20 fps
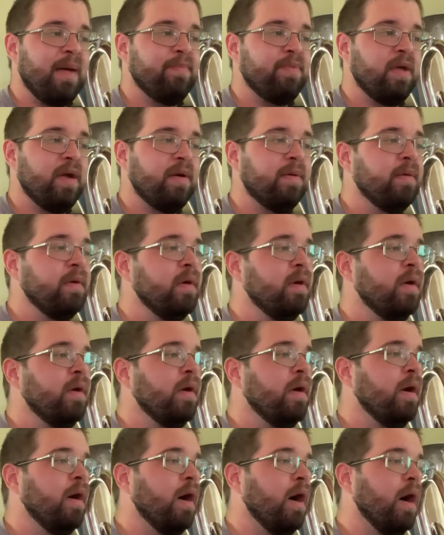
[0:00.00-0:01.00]
there.
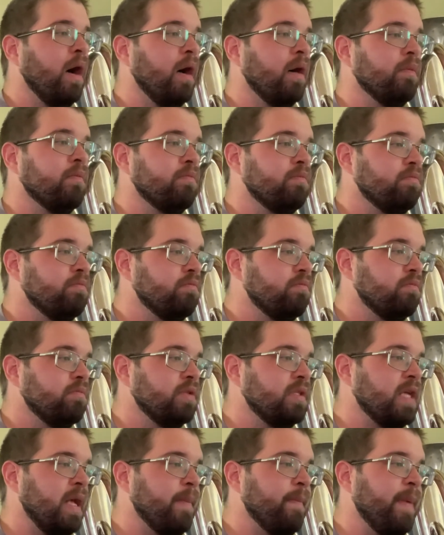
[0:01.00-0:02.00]

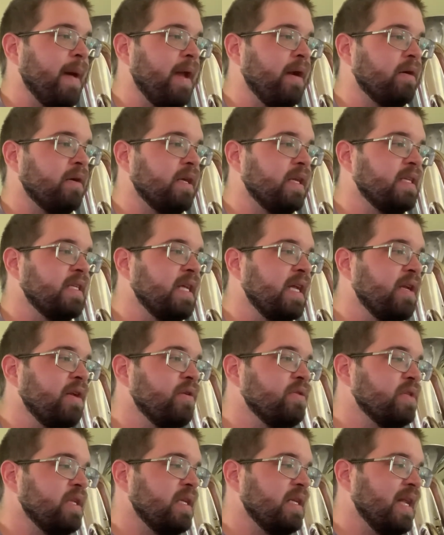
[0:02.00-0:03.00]
Same pattern
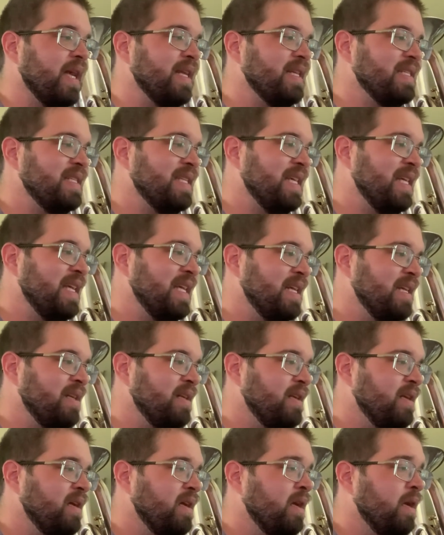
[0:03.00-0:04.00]
continues in 19.
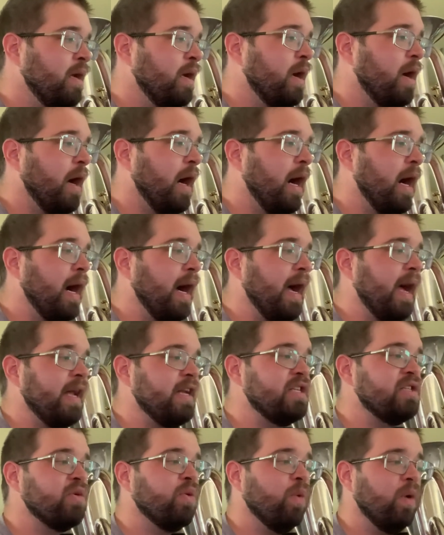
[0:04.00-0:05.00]

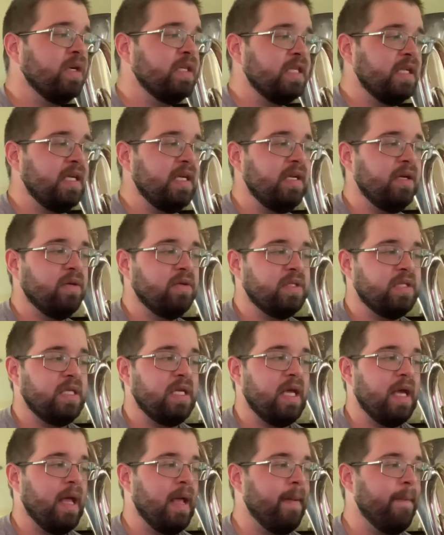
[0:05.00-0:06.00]
At 20, you'll
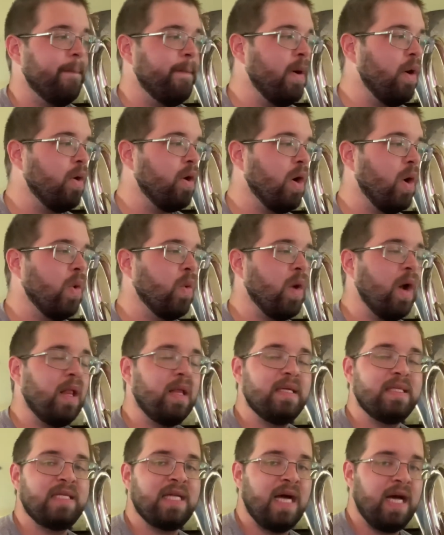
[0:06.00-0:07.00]
see a poco
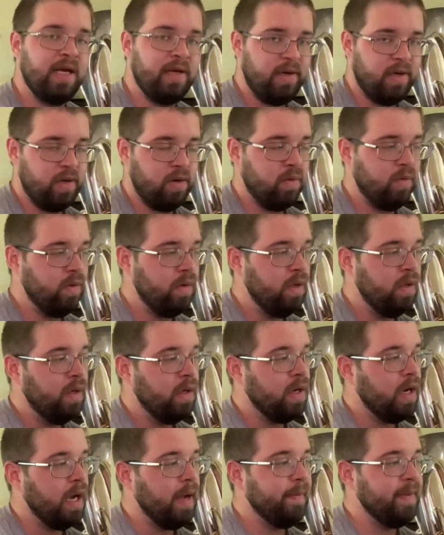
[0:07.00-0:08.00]
rallentando.
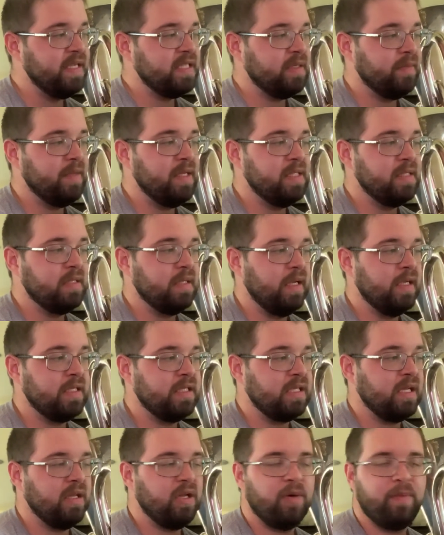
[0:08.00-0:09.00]
Basically means it's
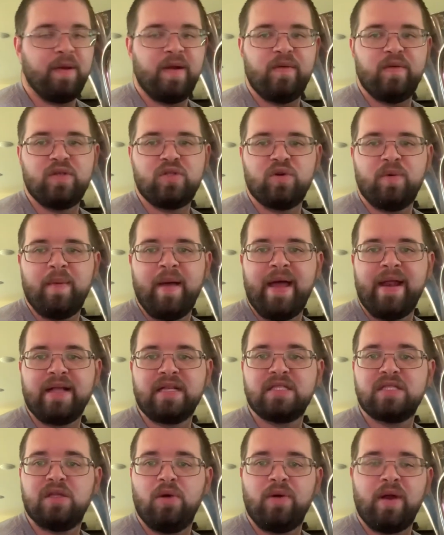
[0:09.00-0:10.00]
just a little bit of a dramatic
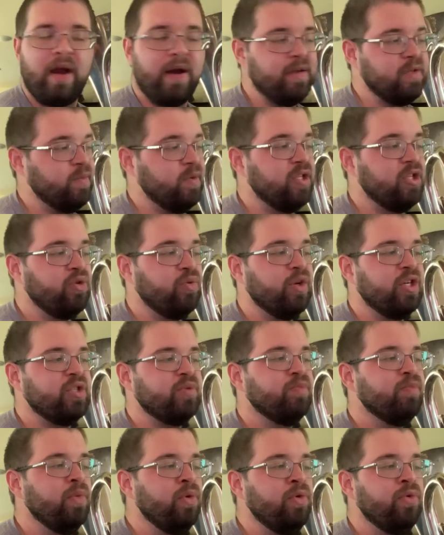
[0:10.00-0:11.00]
slowdown as we
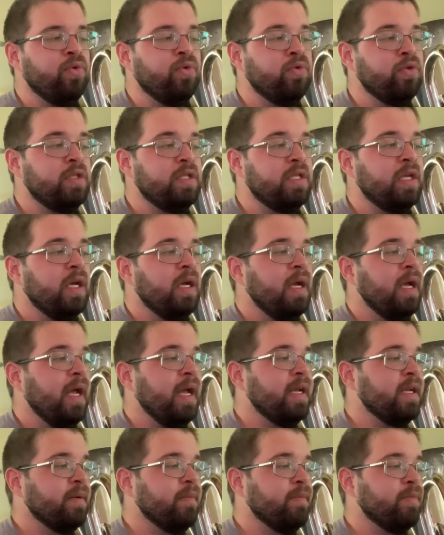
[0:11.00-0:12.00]
switch moods
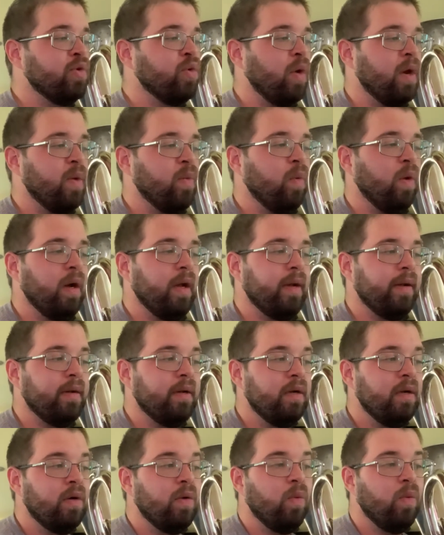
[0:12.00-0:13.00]
into 21.
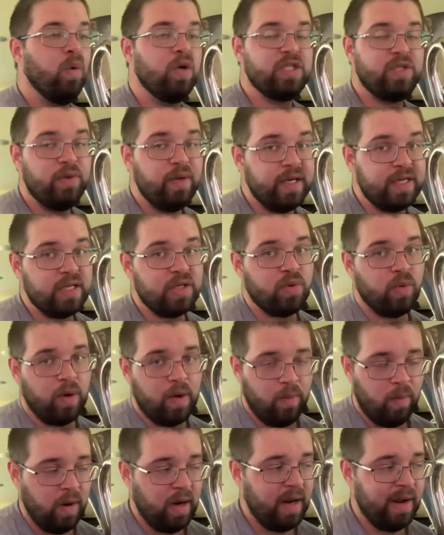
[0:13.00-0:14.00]
Once you get to
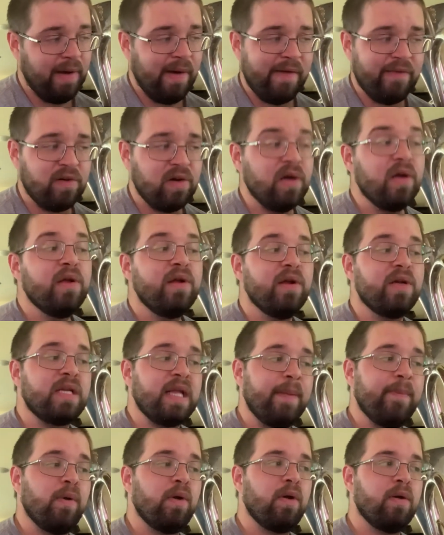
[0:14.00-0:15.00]
21, however, your
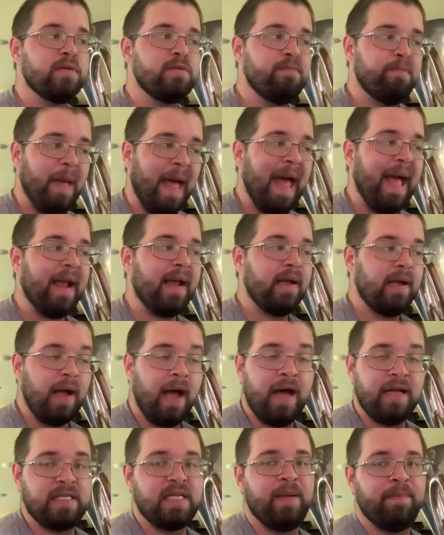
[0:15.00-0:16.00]
tempo goes back
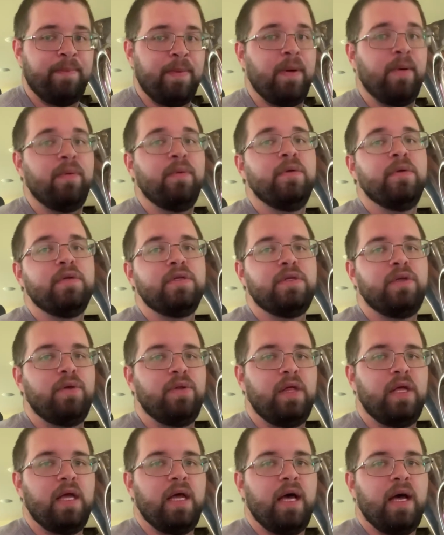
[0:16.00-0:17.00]
tempo to
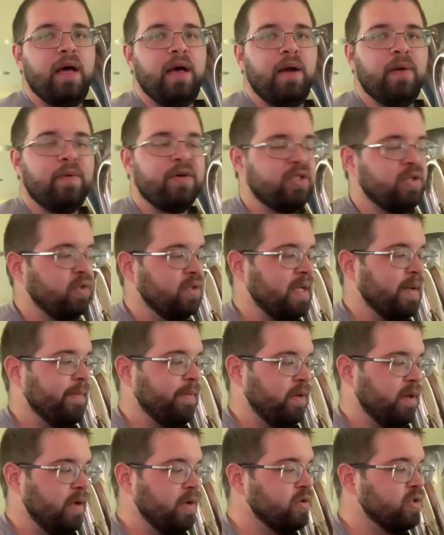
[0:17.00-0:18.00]
the original
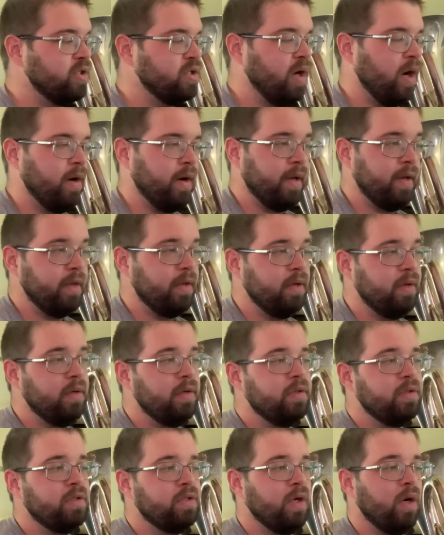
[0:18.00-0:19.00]
tempo that you started.
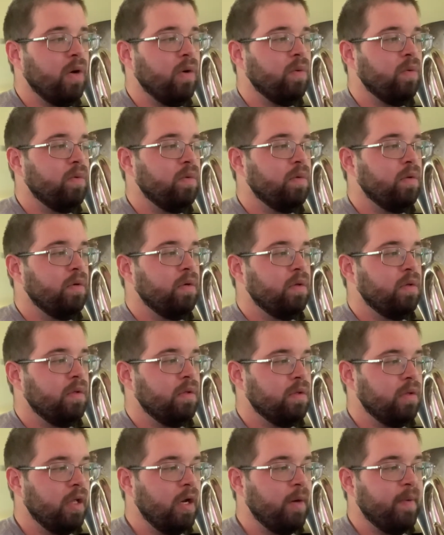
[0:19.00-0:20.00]
So
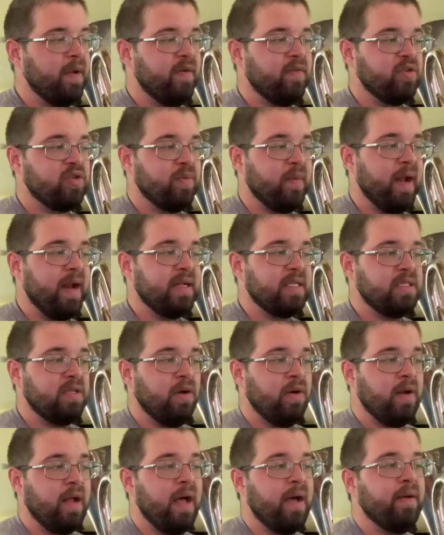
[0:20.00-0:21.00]
a little bit of a dramatic
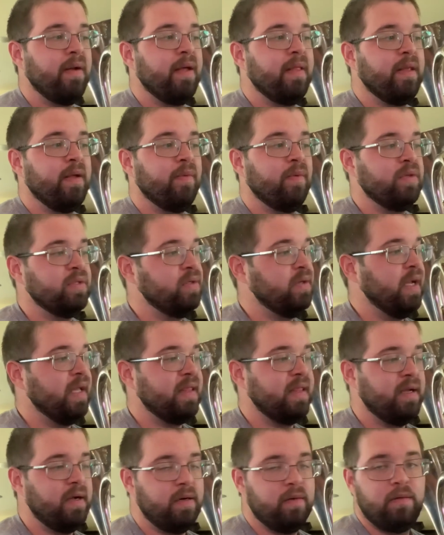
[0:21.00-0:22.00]
slowdown, and then once you
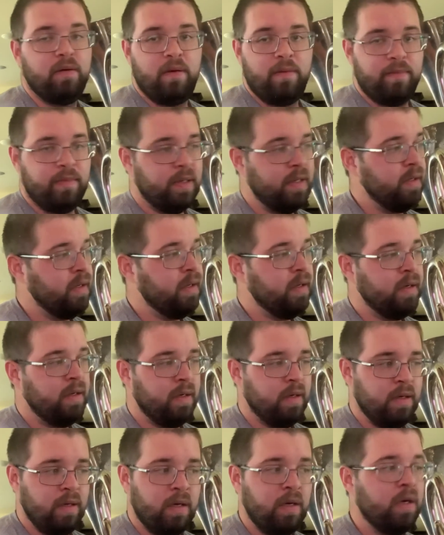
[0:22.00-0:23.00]
get there,
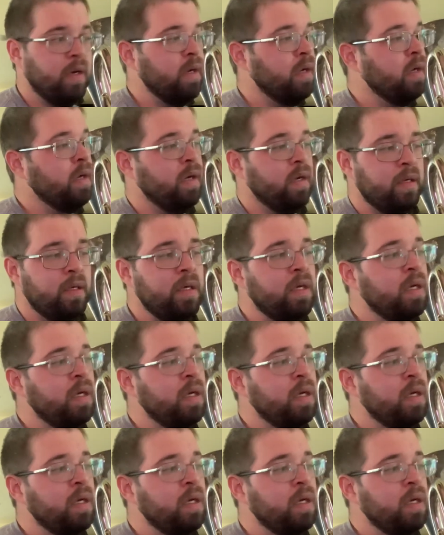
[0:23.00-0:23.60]
and